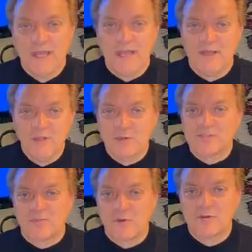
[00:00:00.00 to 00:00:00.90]
and you
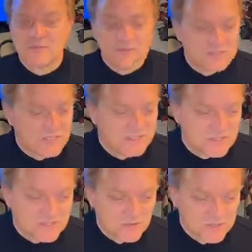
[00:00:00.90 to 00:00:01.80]
as a person
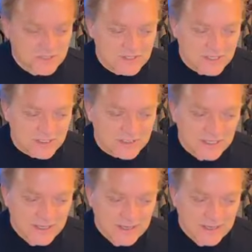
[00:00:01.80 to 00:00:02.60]
ceases to exist.